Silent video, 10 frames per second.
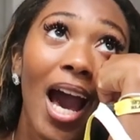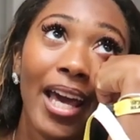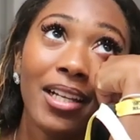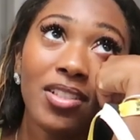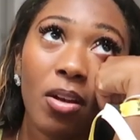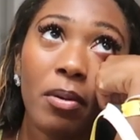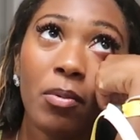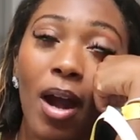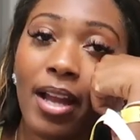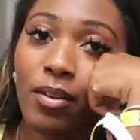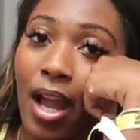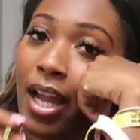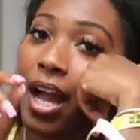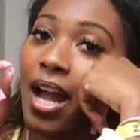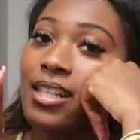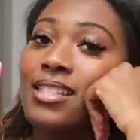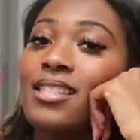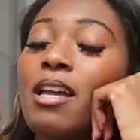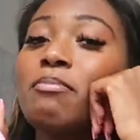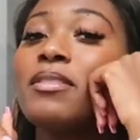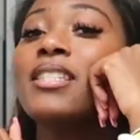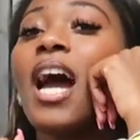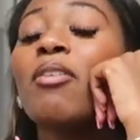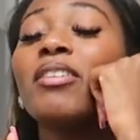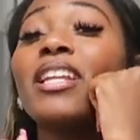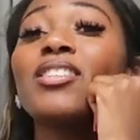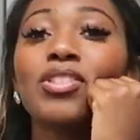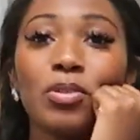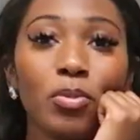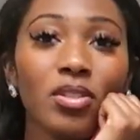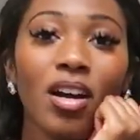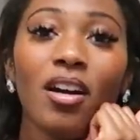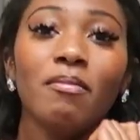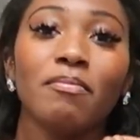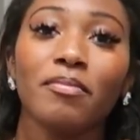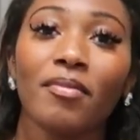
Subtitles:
I didn't jump in the water. I stepped down into the water